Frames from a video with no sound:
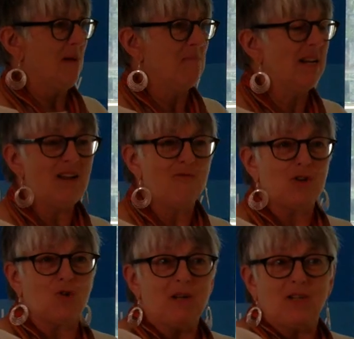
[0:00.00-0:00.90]
many of
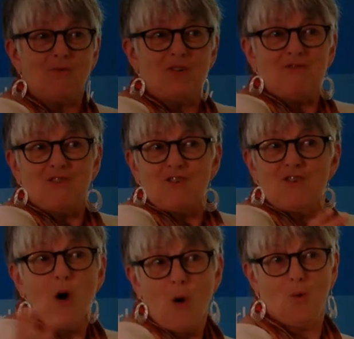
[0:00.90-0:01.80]
which we don't even
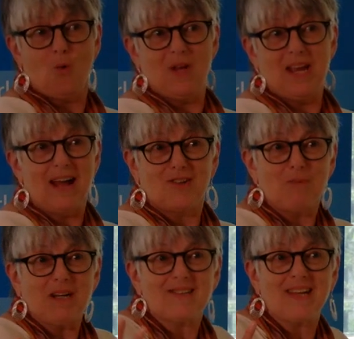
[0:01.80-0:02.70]
know yet
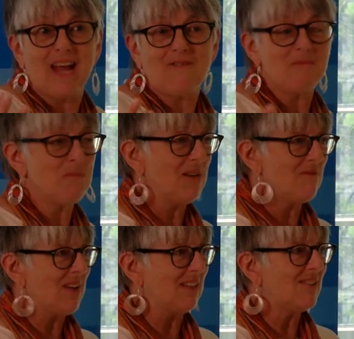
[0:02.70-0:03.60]
because they haven't been
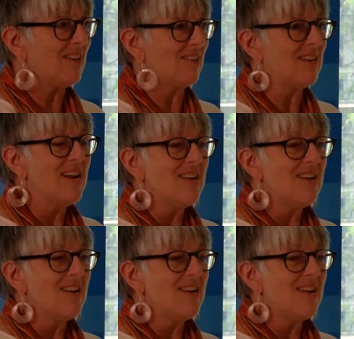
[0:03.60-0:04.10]
invented.